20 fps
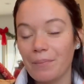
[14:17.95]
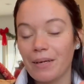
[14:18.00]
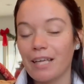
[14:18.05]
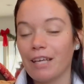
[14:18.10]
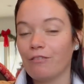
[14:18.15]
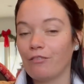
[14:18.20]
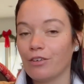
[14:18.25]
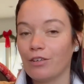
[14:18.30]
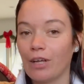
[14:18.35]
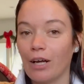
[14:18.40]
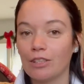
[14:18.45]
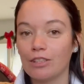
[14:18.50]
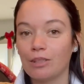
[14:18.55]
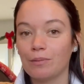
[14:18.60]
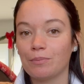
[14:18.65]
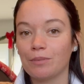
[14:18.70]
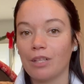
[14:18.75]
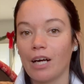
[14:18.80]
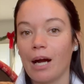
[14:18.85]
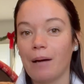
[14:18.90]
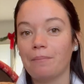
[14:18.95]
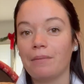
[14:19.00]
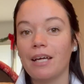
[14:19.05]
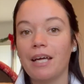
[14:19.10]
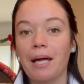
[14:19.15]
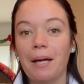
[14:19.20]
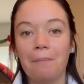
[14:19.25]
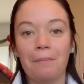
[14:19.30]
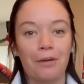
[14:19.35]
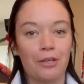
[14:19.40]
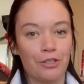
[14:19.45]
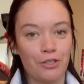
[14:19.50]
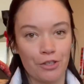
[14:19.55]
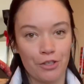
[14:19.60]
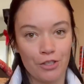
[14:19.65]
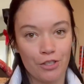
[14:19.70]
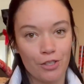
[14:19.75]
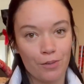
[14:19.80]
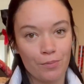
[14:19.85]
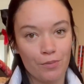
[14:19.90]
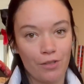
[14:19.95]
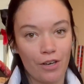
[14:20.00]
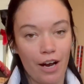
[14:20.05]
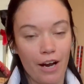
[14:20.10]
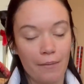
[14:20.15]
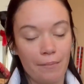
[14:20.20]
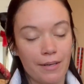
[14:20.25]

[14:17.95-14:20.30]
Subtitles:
And if you're not subscribed, make sure you subscribe,